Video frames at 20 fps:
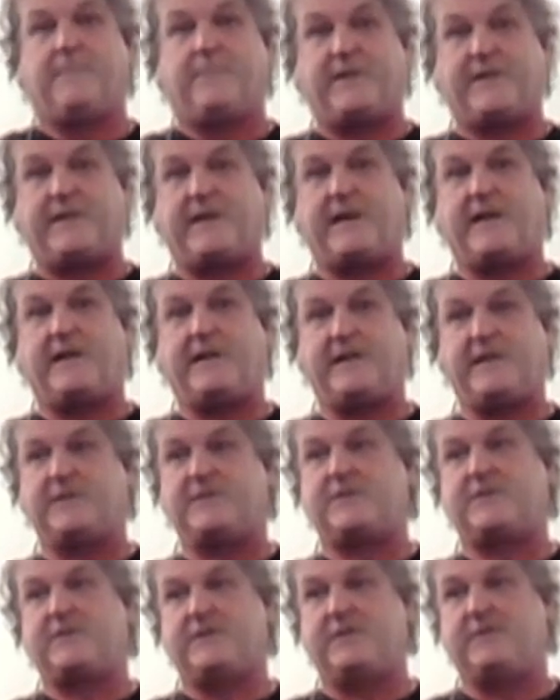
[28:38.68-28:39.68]
But the idea
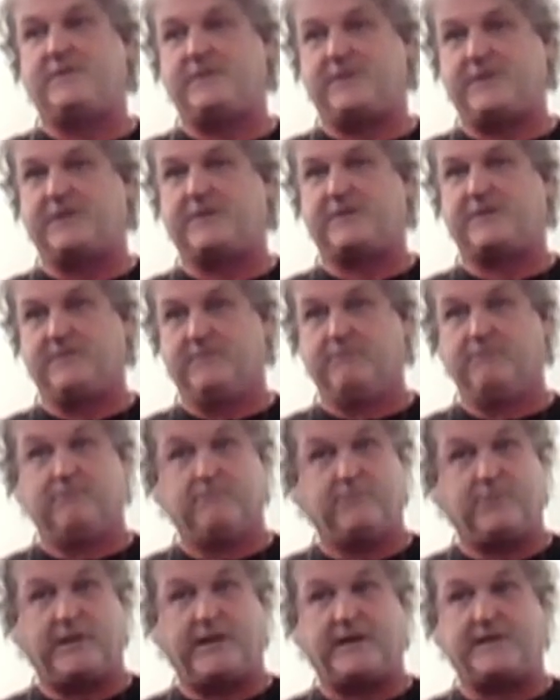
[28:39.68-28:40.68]
is to just
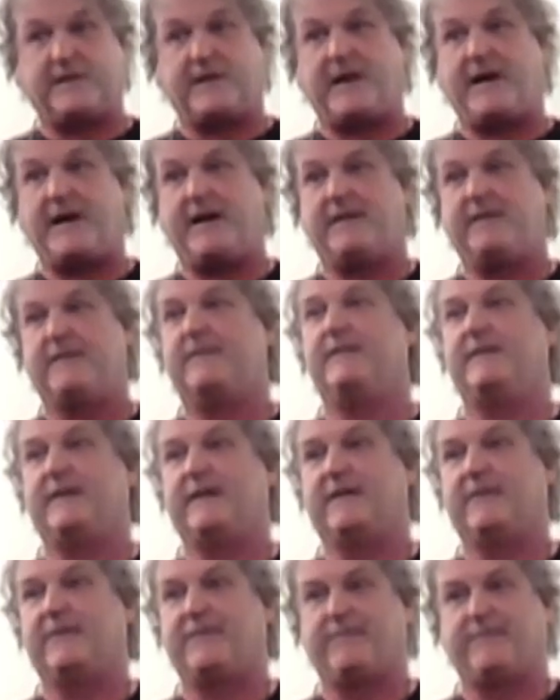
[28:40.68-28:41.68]
plant ahead, you
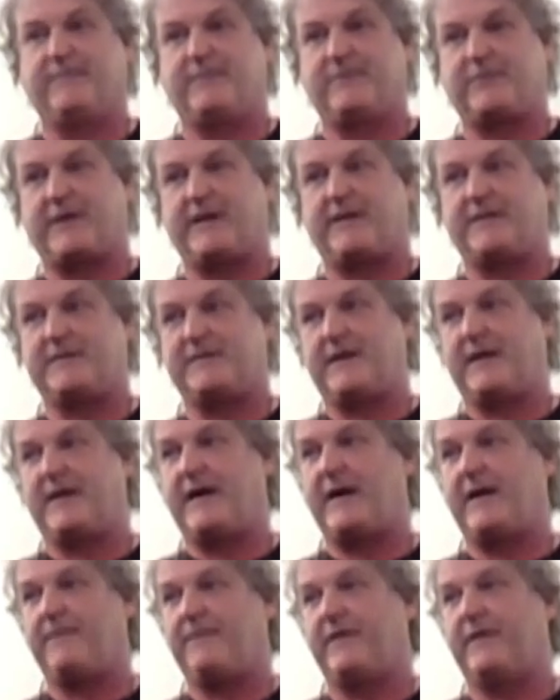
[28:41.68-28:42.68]
know, try to stay
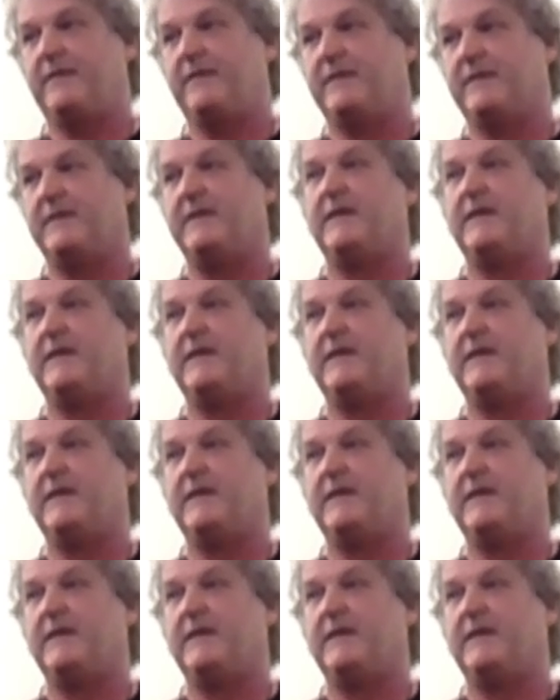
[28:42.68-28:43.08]
ahead of it.